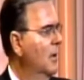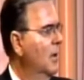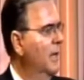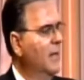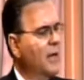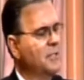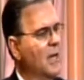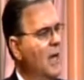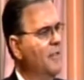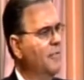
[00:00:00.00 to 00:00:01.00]
And then there's
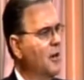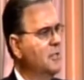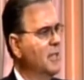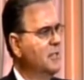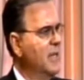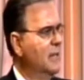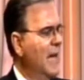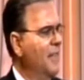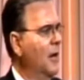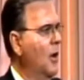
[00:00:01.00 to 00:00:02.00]
another verse that said,
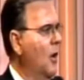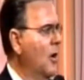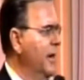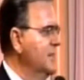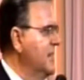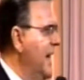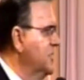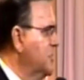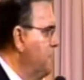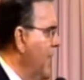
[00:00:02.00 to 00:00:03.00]
Now the Lord is that
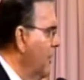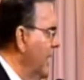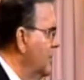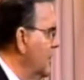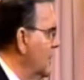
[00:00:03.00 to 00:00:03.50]
Spirit.